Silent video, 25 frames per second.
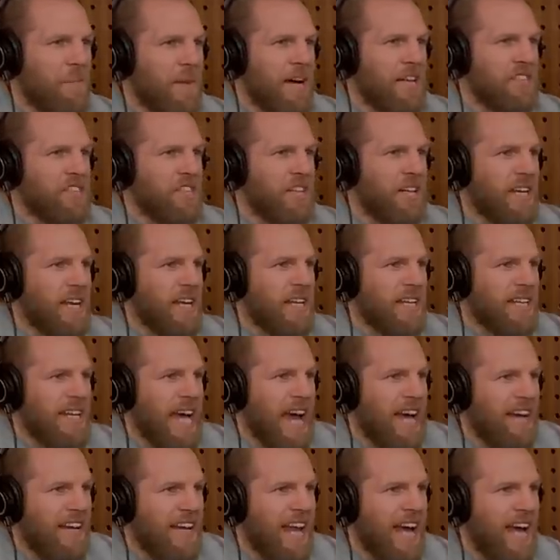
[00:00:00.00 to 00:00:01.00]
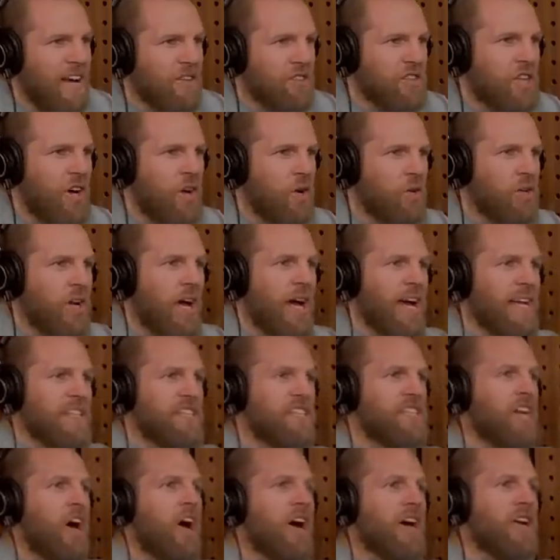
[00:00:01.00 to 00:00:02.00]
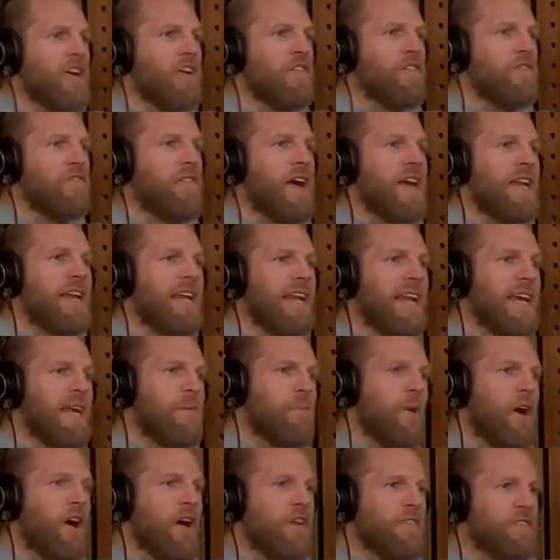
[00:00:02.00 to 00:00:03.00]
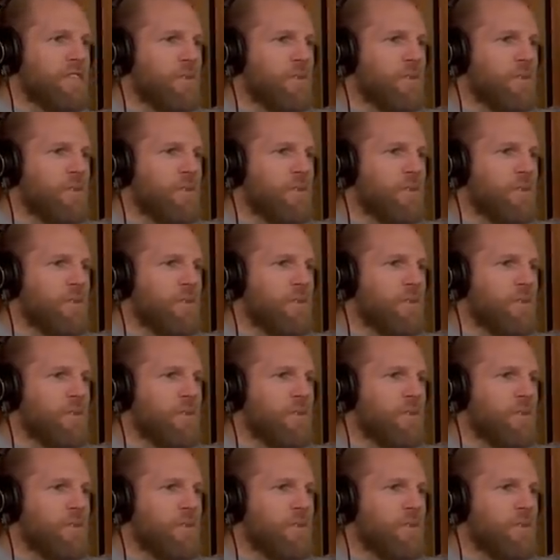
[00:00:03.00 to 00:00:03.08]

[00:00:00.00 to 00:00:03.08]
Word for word: I can imagine oh. in the Gatland household, like it started off friendly,